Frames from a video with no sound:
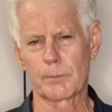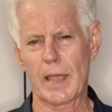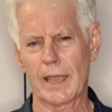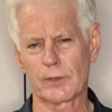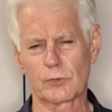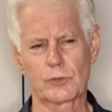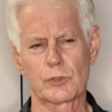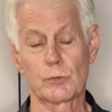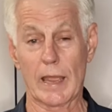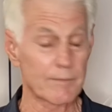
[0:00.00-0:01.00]
as
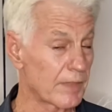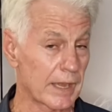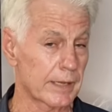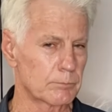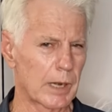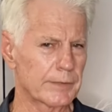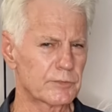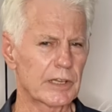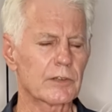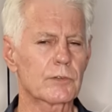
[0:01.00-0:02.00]
to have they had blood
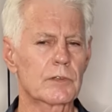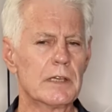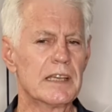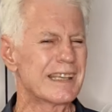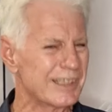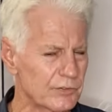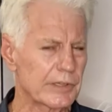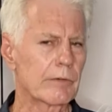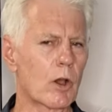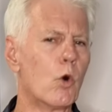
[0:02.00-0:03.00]
tests, is
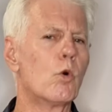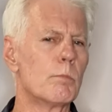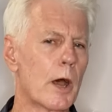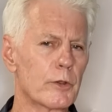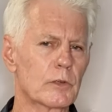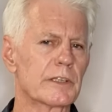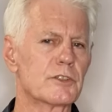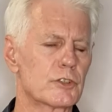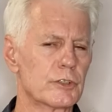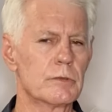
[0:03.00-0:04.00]
there a hormonal
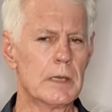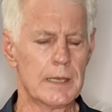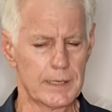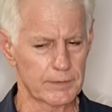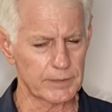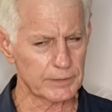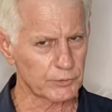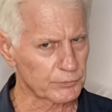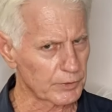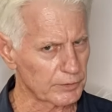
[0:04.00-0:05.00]
issue? It
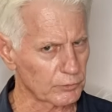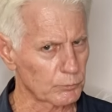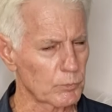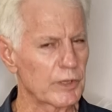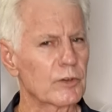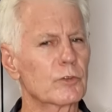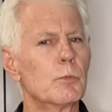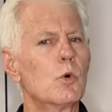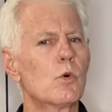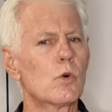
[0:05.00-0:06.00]
is
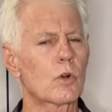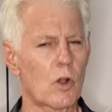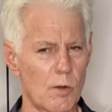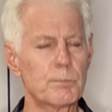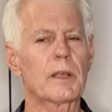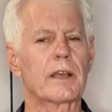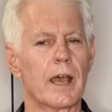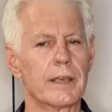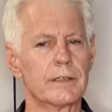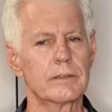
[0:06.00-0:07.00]
more
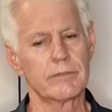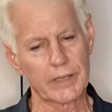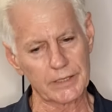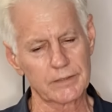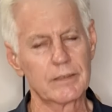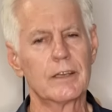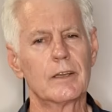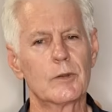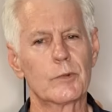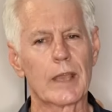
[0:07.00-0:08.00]
complicated than
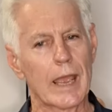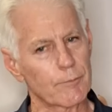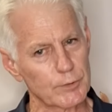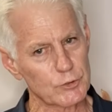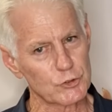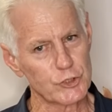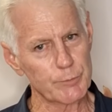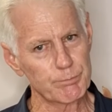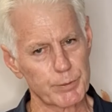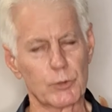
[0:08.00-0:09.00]
the average
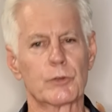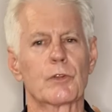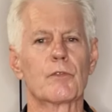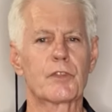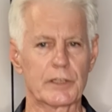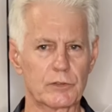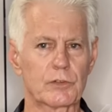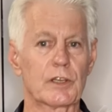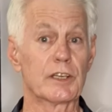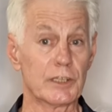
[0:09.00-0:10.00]
gym person
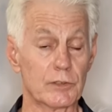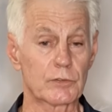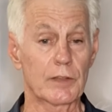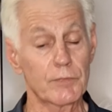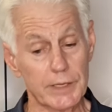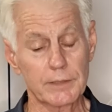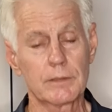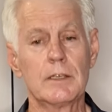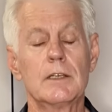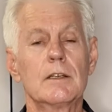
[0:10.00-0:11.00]
thinks it is. And
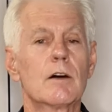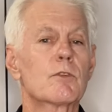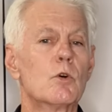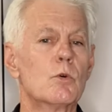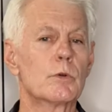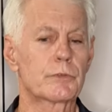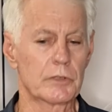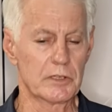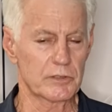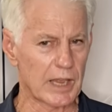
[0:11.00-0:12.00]
then, of course,
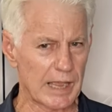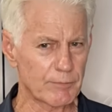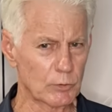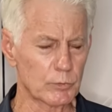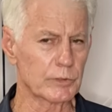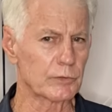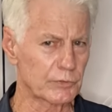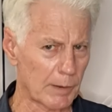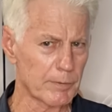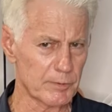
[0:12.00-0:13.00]
you have a look at
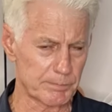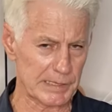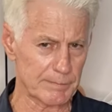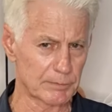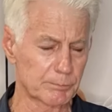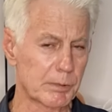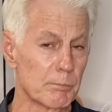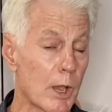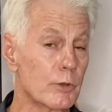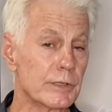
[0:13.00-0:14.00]
some of the people
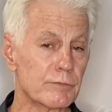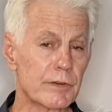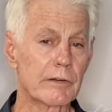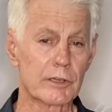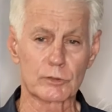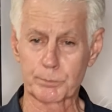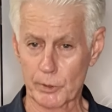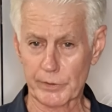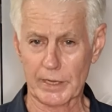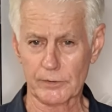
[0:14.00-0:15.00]
promoting various
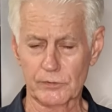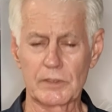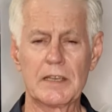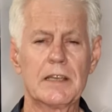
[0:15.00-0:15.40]
products,